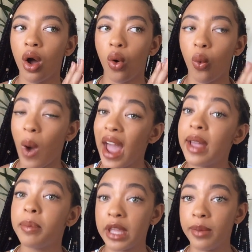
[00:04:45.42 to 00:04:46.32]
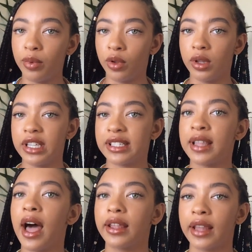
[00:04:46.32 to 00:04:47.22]
white people. It's
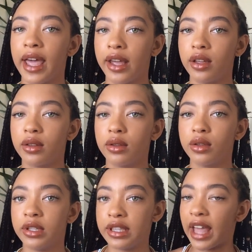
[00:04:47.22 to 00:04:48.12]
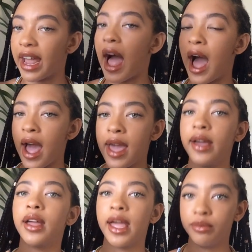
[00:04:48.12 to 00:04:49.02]
not like
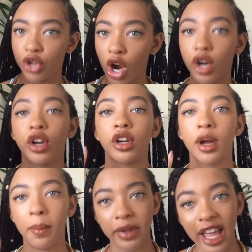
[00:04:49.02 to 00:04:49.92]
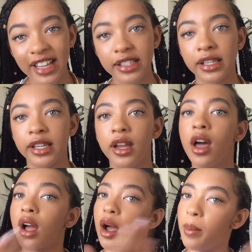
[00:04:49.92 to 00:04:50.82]
I am darker complected
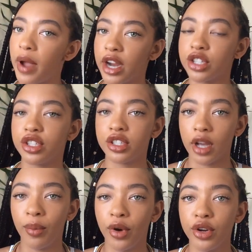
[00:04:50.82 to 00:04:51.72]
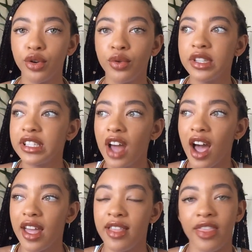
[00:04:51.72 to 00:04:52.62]
compared to someone who is
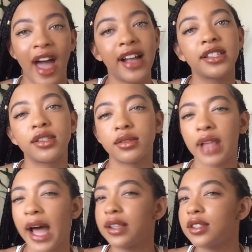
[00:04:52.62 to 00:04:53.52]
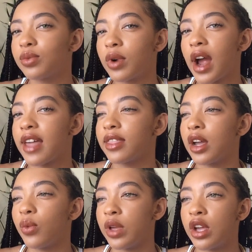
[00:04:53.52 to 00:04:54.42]
not. And that's where I
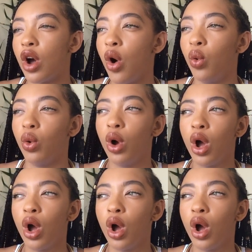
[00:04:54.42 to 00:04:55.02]
think we go